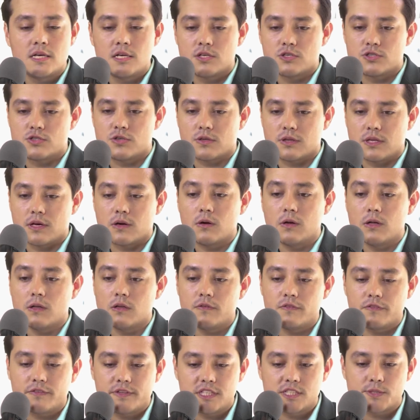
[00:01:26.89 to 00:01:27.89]
So the
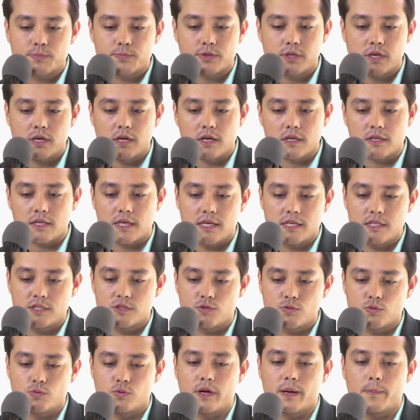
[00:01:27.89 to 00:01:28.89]
goal of this product
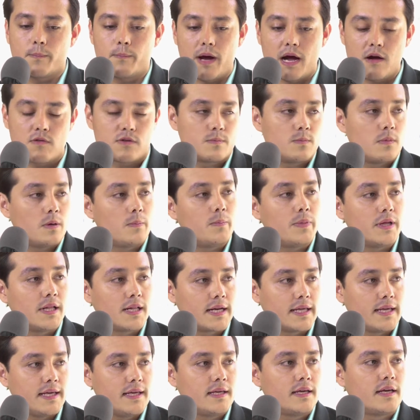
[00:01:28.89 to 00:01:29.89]
is to empower
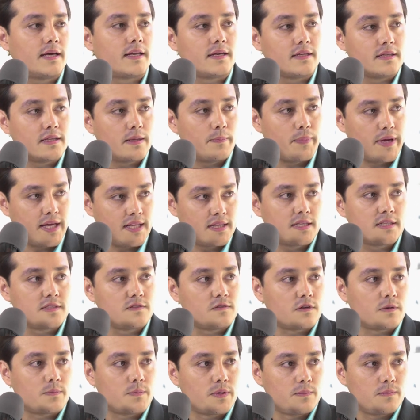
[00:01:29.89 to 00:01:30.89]
mobility and
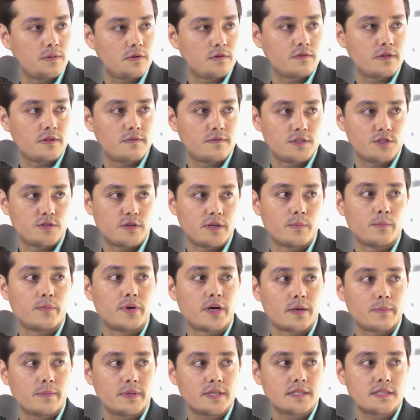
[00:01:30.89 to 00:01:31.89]
independence for people with vision
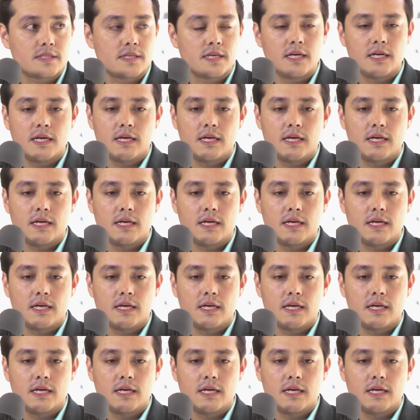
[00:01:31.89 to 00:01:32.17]
impairments.